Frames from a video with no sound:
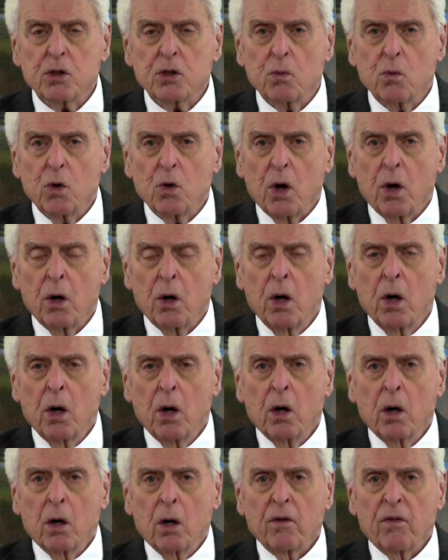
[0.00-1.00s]
and we're
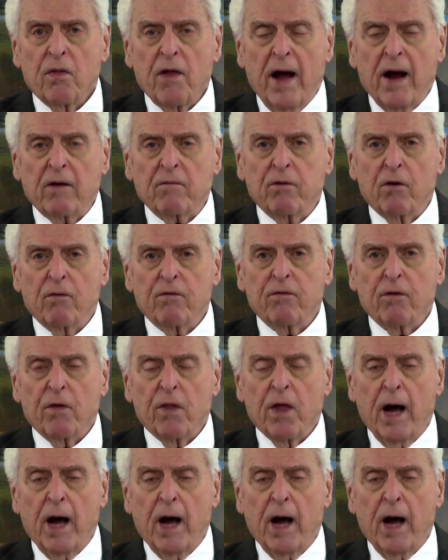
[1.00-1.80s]
thankful for